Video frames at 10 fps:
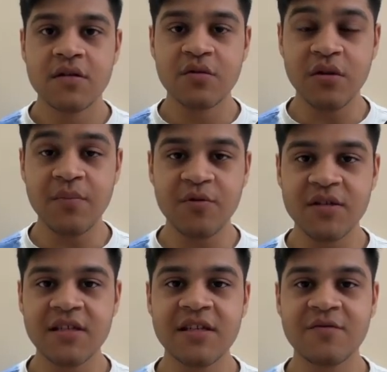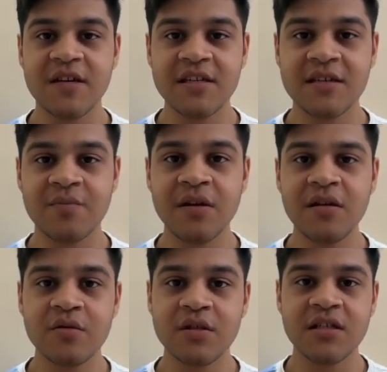So the process is very simple.
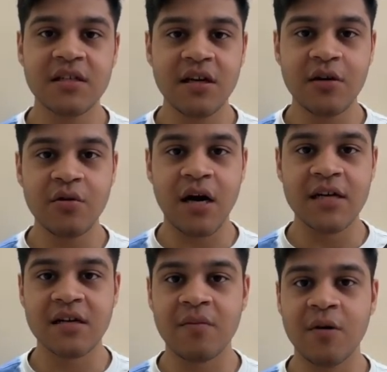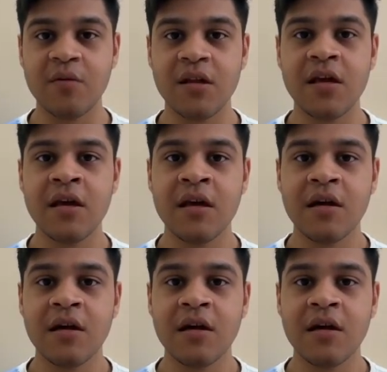You just need to ask about the